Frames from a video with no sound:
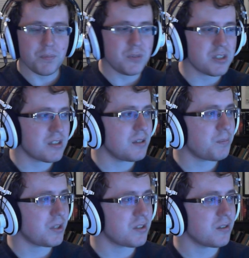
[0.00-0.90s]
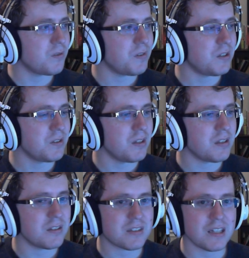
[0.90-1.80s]
just a bunch of Felm
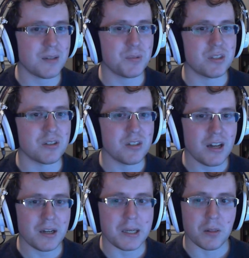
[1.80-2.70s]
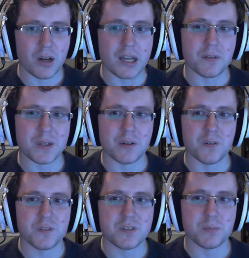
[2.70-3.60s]
setups. There's not a lot of
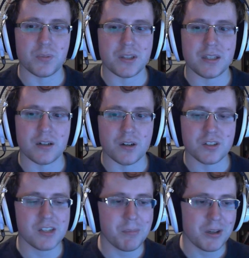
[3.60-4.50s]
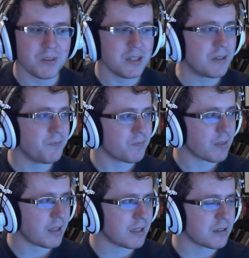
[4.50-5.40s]
elves, but there are some out there,
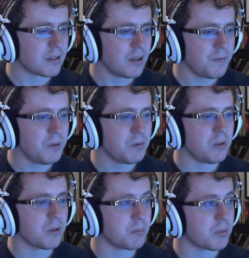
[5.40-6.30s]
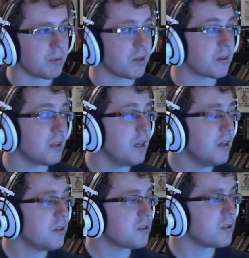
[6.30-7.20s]
and a few that you can play with.
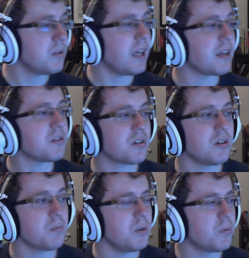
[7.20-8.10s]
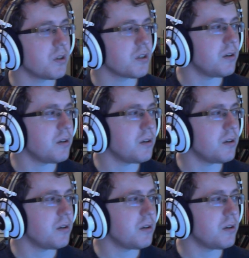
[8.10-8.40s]
So yeah, this card will work